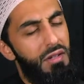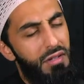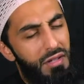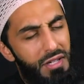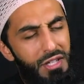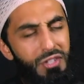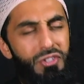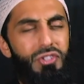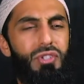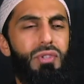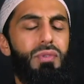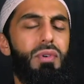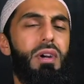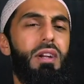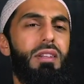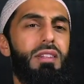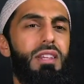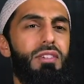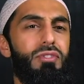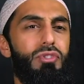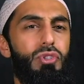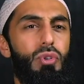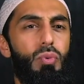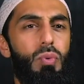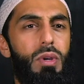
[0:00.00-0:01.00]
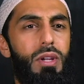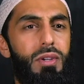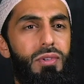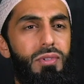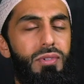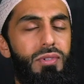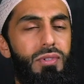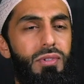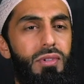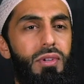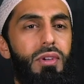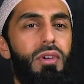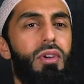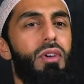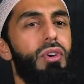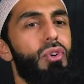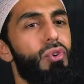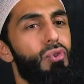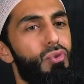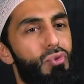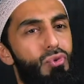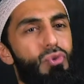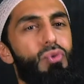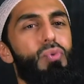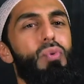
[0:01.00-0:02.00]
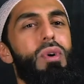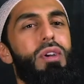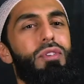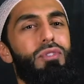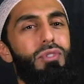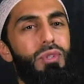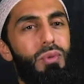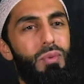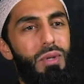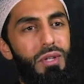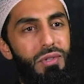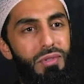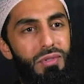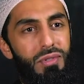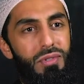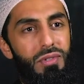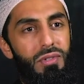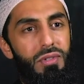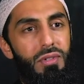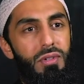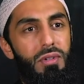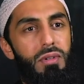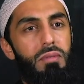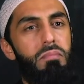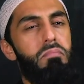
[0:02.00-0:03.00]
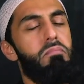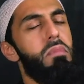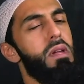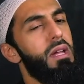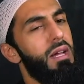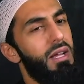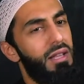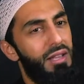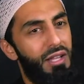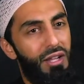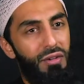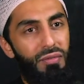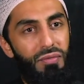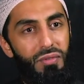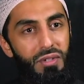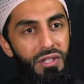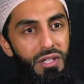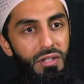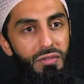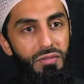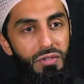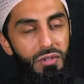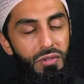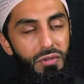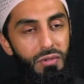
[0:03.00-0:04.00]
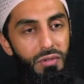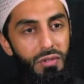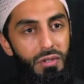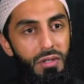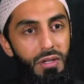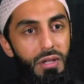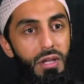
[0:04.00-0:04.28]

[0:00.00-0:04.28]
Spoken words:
instruct as you wish, do as you wish. May Allah forgive you.